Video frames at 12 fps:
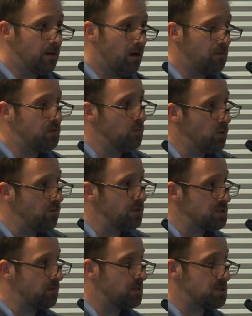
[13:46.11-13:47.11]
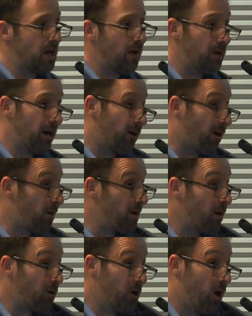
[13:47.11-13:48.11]
of the movies of the silent era are
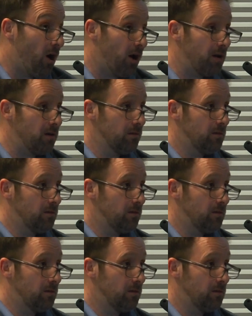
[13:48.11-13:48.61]
now gone.